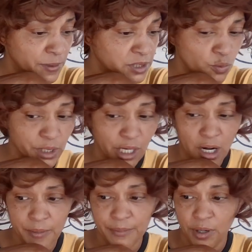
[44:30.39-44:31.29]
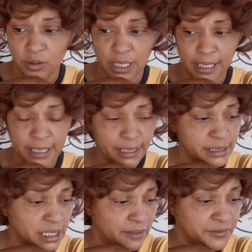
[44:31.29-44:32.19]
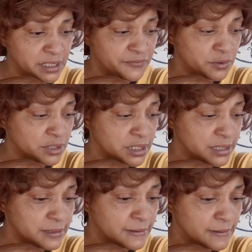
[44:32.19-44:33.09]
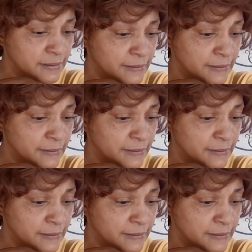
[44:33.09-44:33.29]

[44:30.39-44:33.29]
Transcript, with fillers: person went in hermit mode, like I ain't got time for this foolishness.